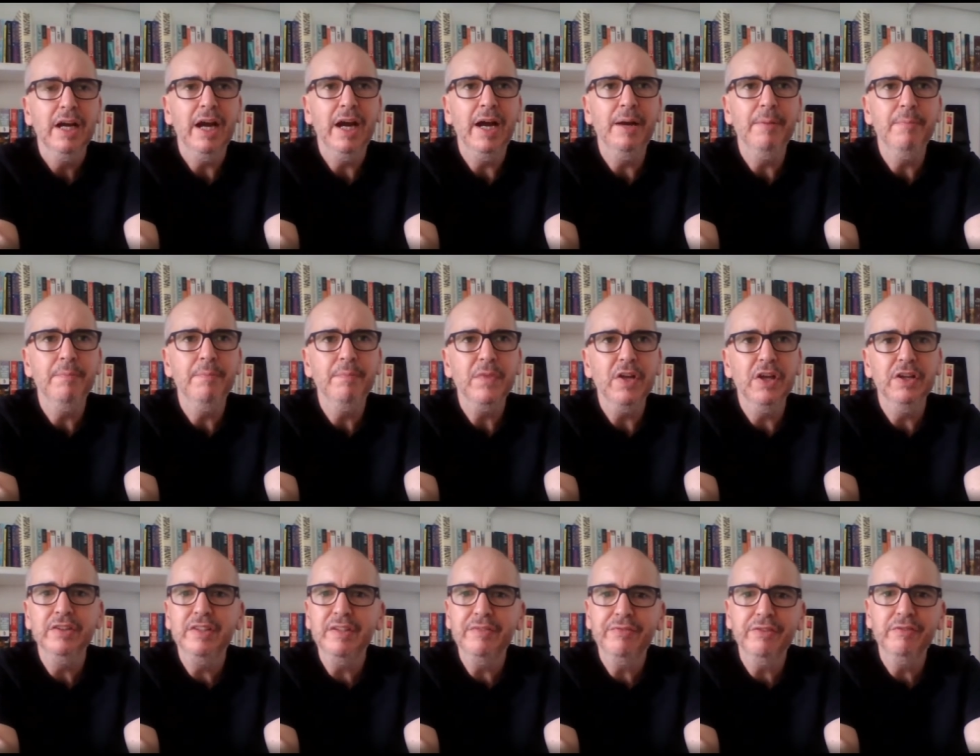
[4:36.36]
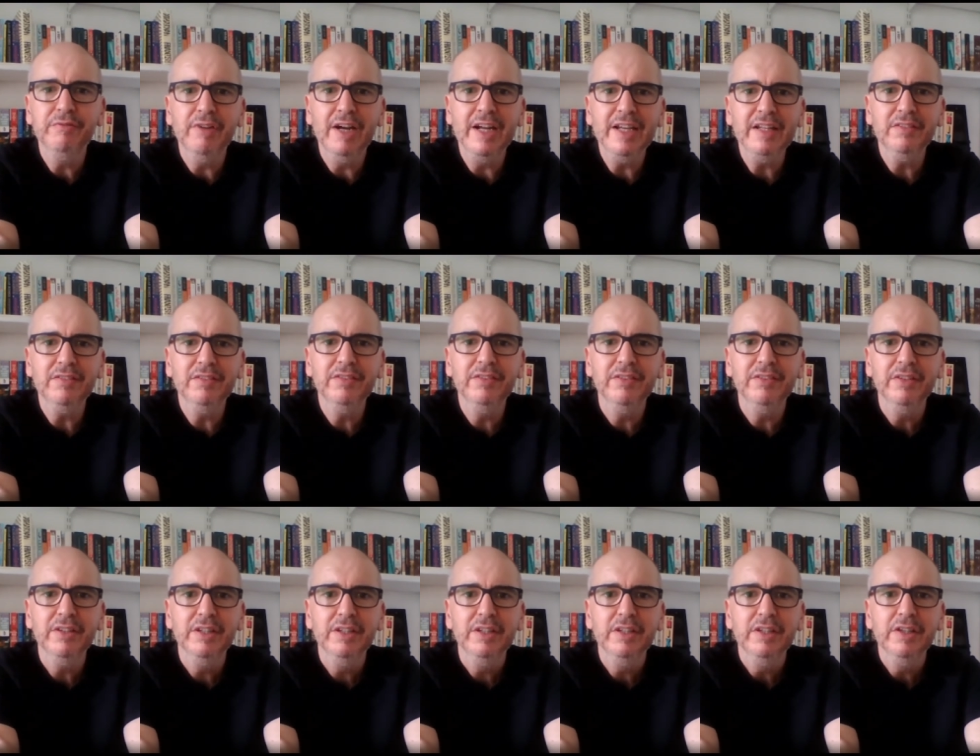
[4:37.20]
um, at different
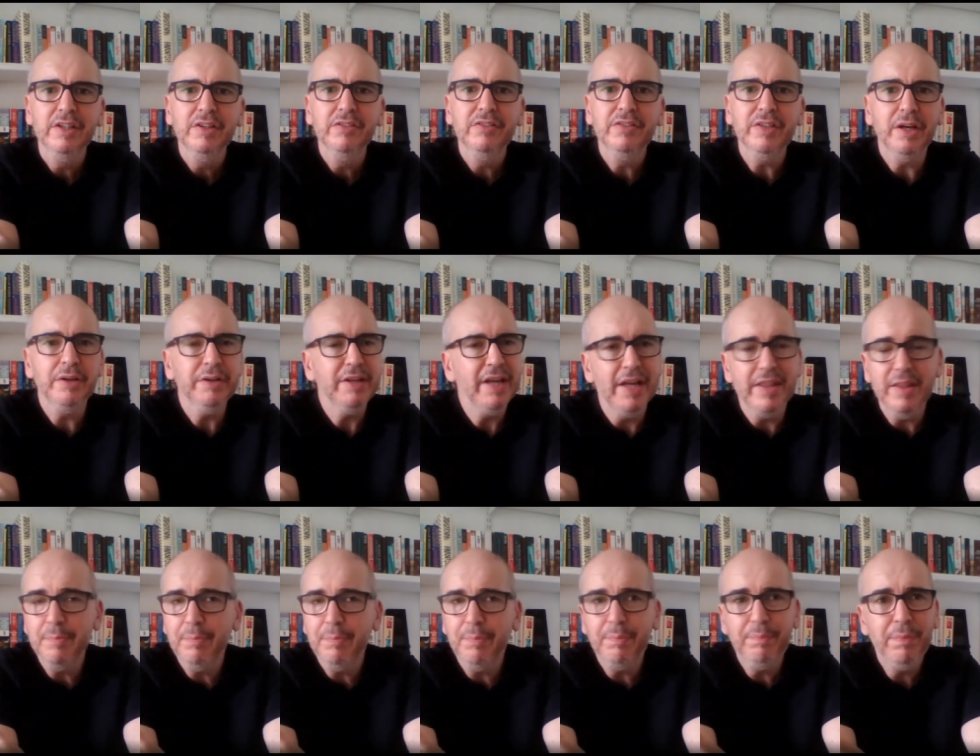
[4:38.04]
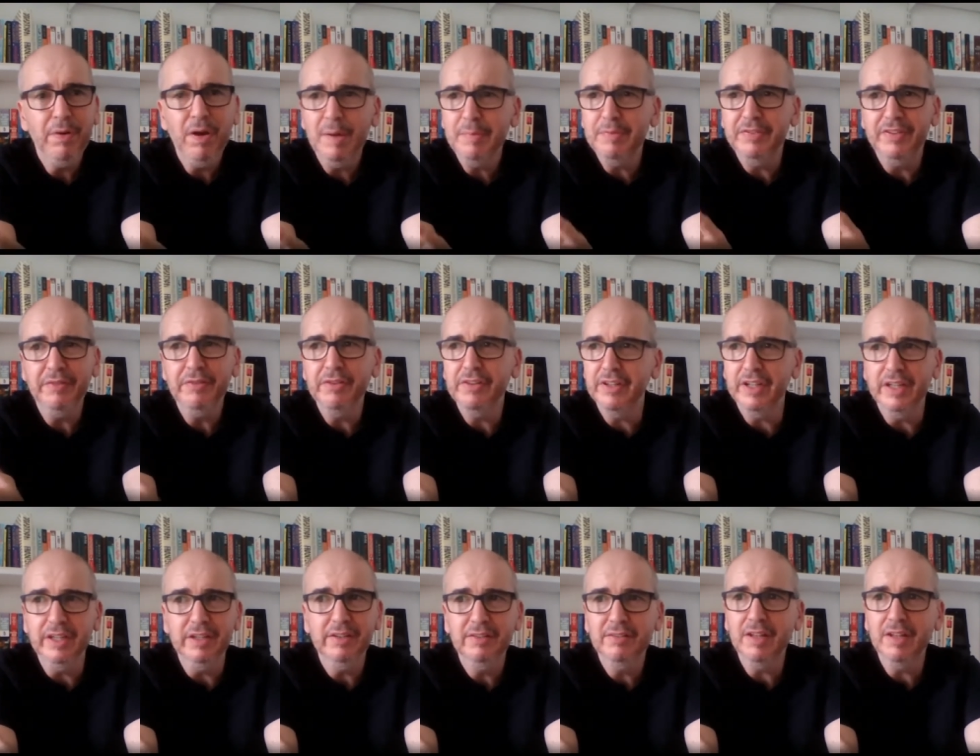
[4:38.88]
rates. So yeah, the pipe's
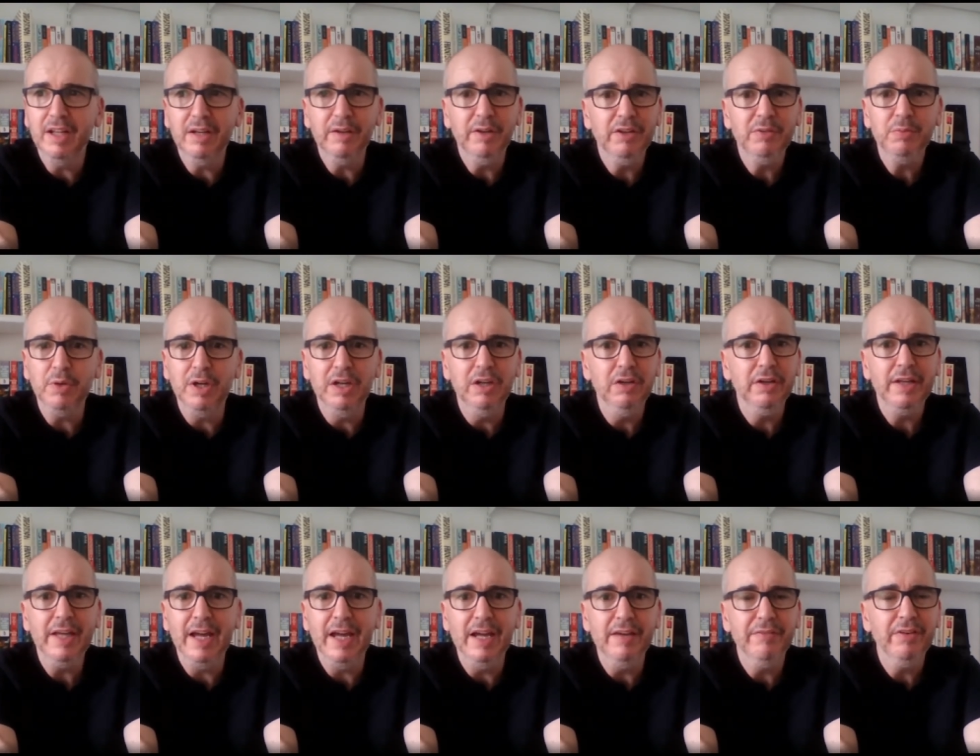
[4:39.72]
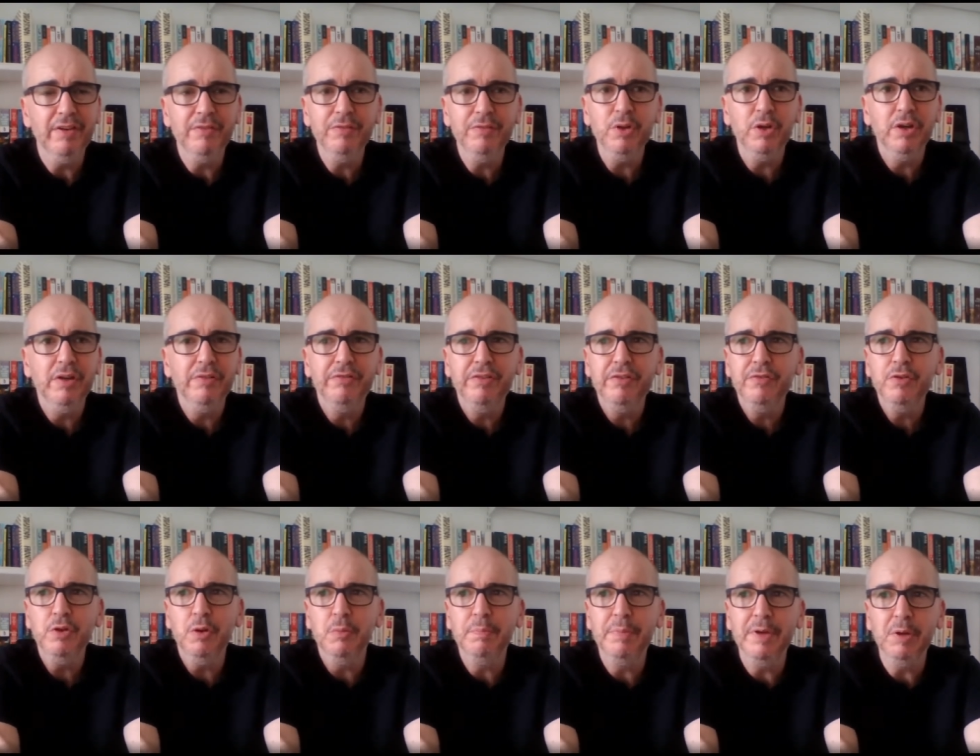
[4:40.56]
everything. It's like that's what I look at. If I've not, if
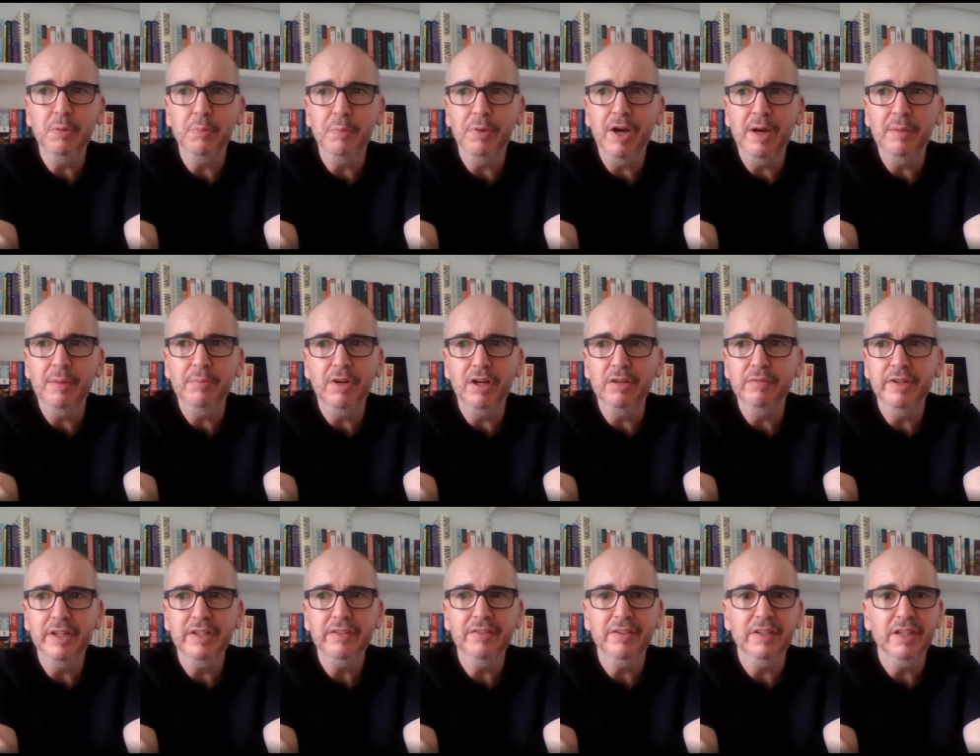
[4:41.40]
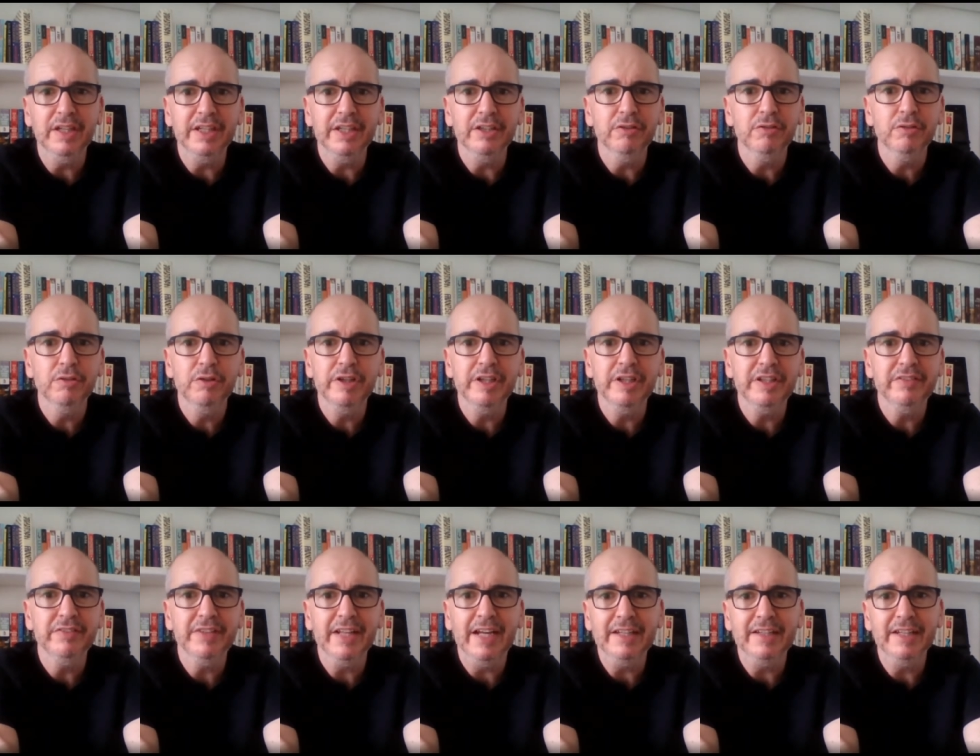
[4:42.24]
you've not built pipeline recently, you're already
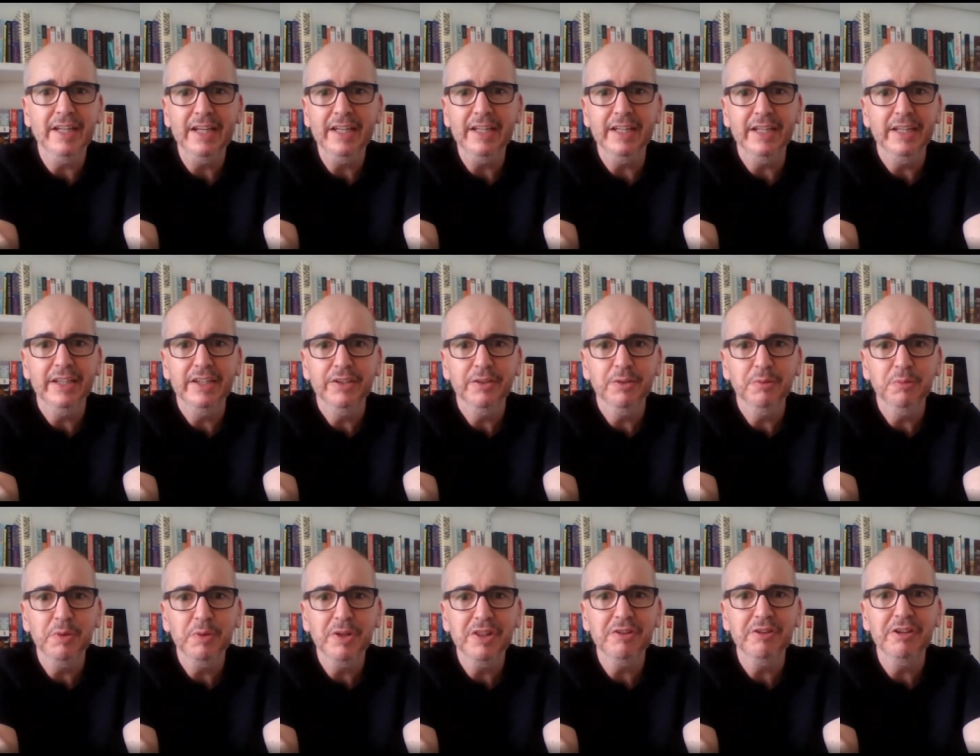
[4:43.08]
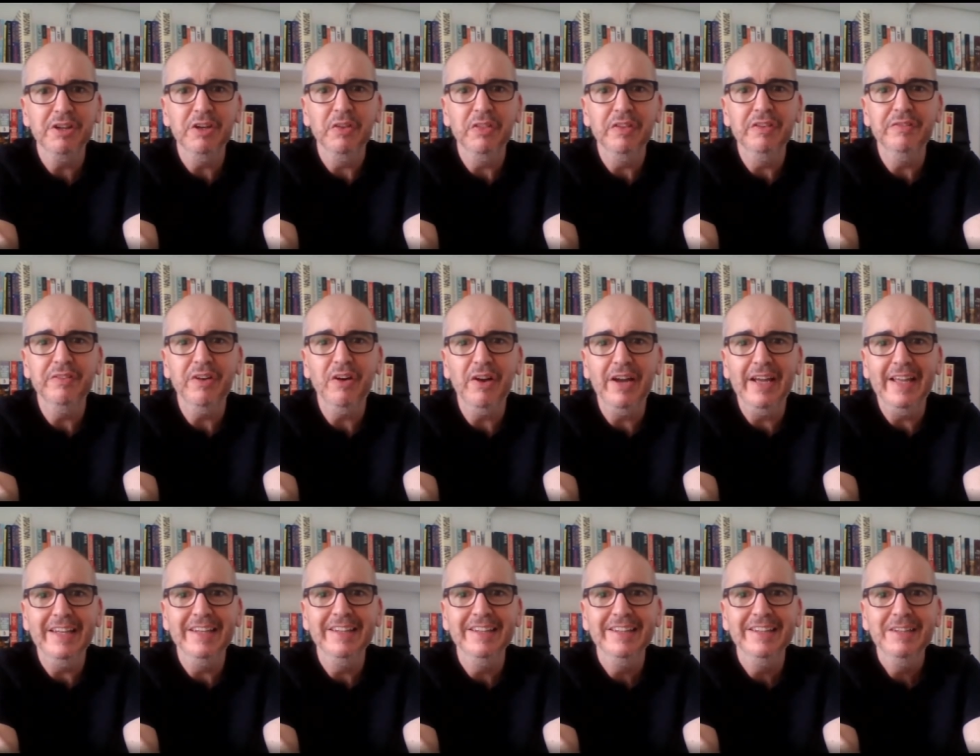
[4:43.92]
stagnating. You're withering on the
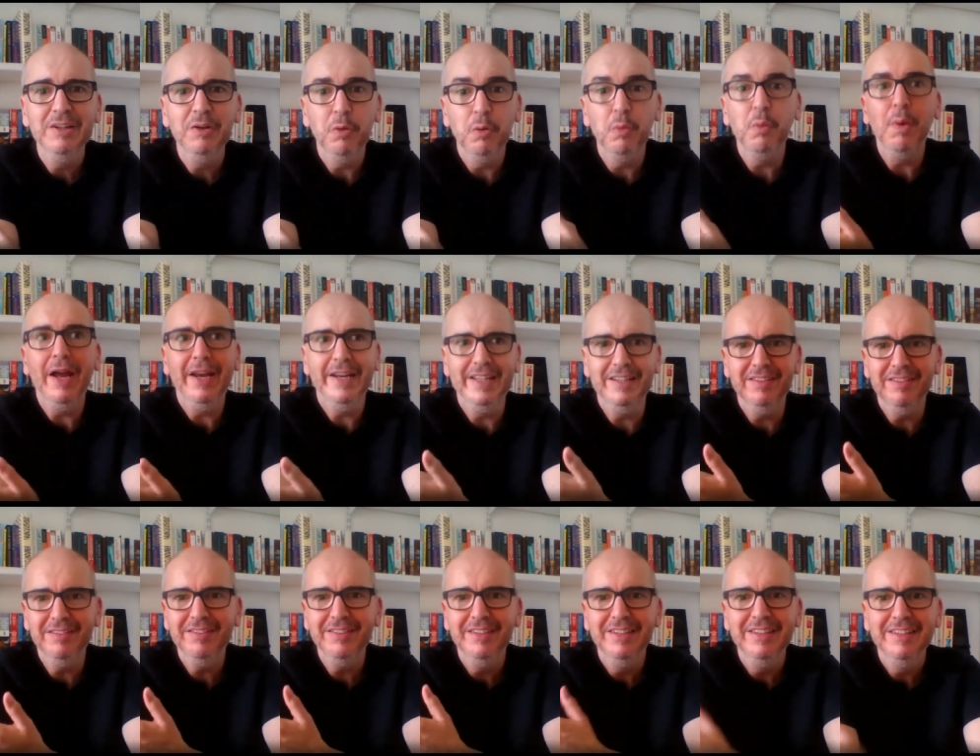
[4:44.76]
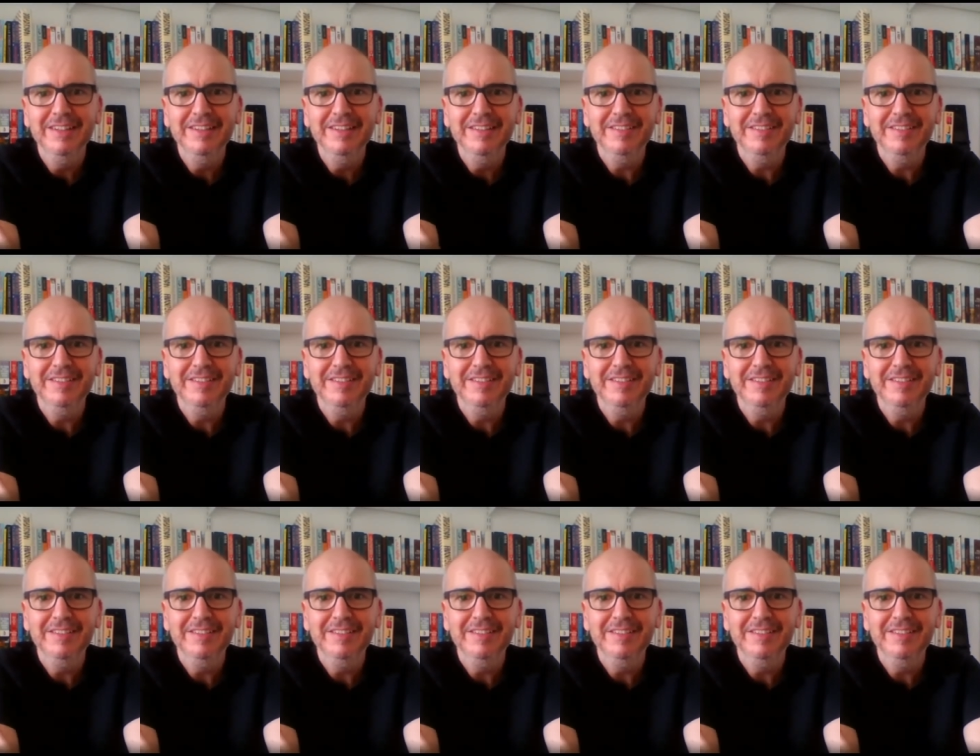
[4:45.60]
vine, or one is.